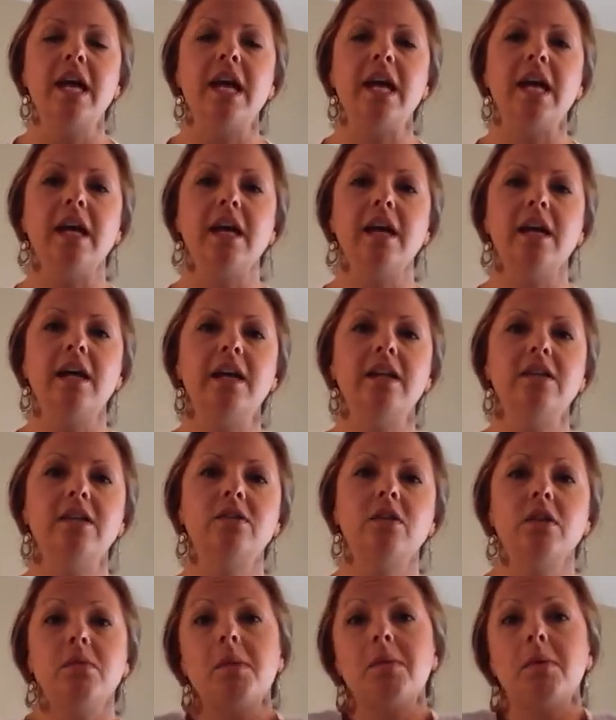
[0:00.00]
and
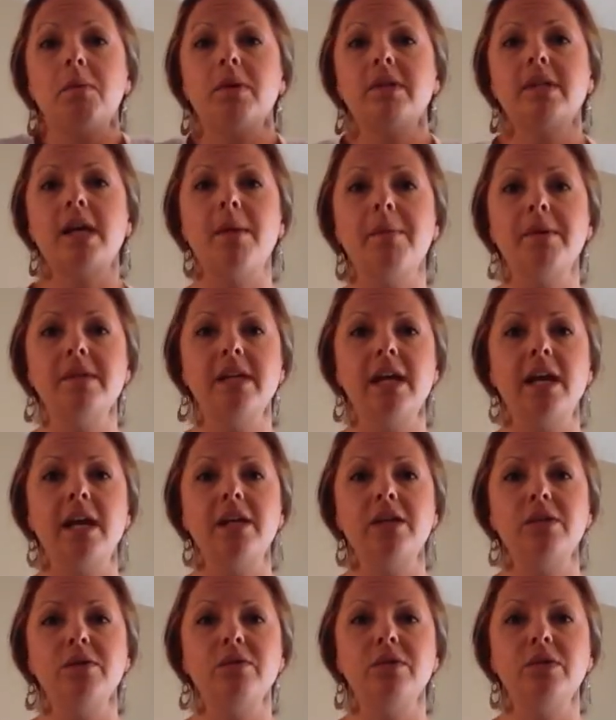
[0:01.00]
sort of maybe what time of day
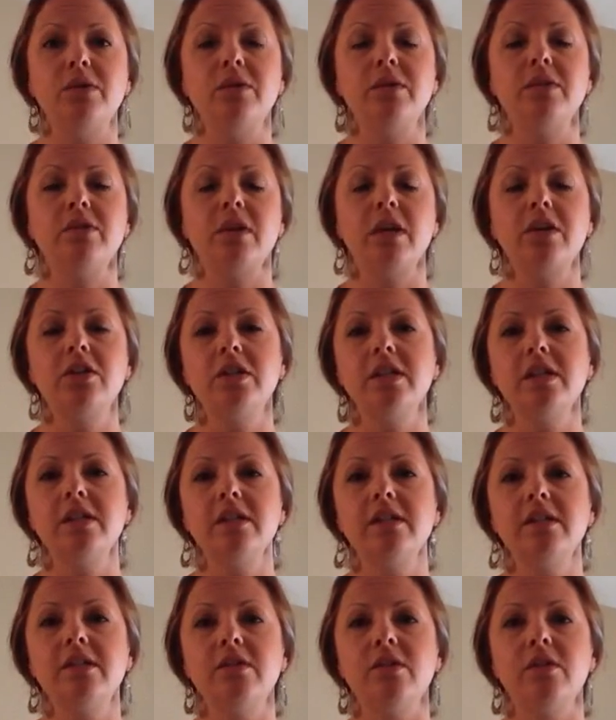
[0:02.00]
you do these
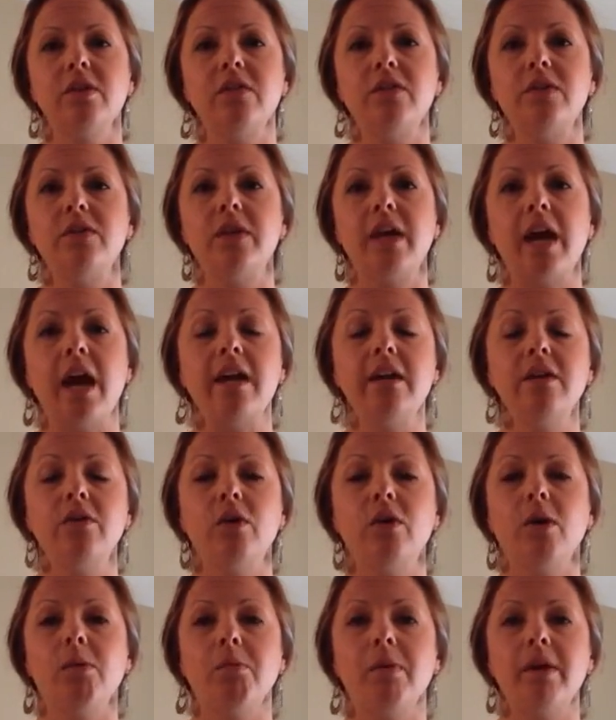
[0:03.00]
stretches, or if you can
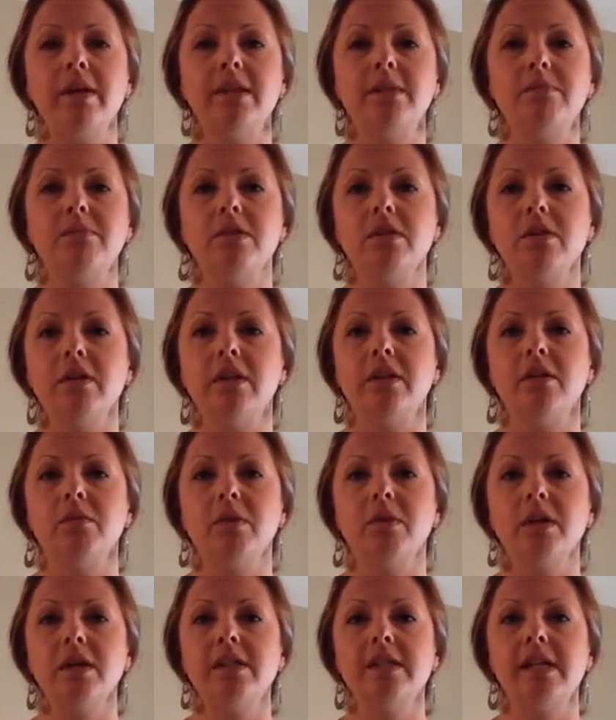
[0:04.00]
incorporate them during the
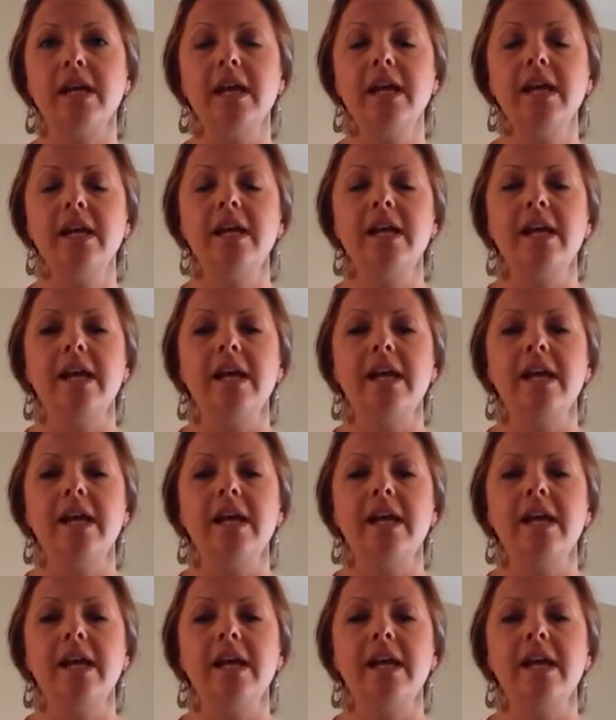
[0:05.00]
workday.